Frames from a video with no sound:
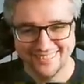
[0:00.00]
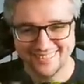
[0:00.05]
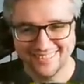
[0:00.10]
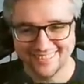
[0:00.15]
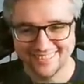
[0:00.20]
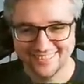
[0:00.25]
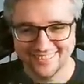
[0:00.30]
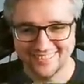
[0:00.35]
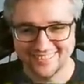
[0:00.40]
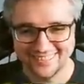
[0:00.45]

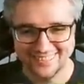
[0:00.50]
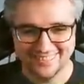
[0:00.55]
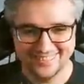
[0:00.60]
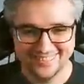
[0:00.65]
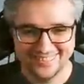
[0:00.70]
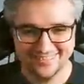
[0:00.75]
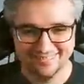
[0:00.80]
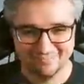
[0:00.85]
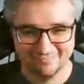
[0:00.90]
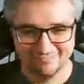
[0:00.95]
This
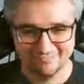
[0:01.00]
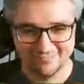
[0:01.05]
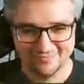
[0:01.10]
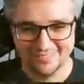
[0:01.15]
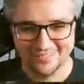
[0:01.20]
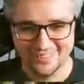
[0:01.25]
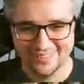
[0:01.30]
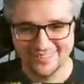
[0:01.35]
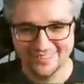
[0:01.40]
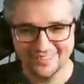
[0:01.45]
is...
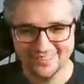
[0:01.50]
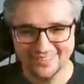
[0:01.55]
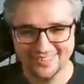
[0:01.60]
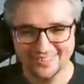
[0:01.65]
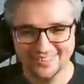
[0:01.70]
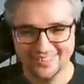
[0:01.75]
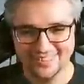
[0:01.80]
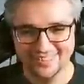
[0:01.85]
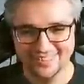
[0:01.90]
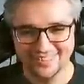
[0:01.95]
This
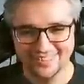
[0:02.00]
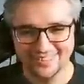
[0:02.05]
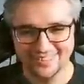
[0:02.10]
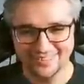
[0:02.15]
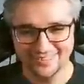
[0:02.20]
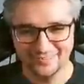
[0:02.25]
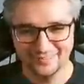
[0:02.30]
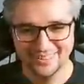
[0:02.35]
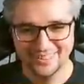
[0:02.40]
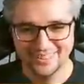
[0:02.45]
is uh,
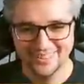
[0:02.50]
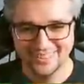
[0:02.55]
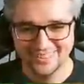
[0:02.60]
autumn.